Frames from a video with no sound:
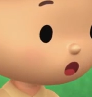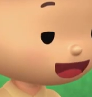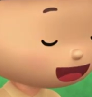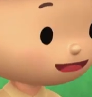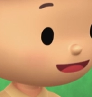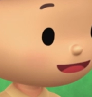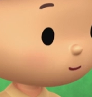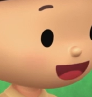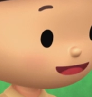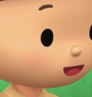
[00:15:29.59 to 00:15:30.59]
it's a
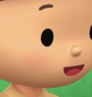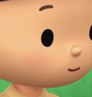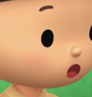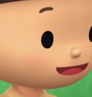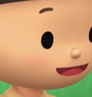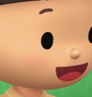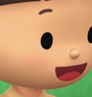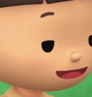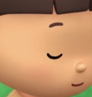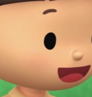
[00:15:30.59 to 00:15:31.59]
big and
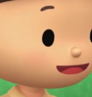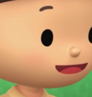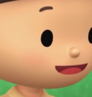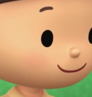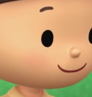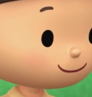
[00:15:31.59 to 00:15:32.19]
beautiful bird.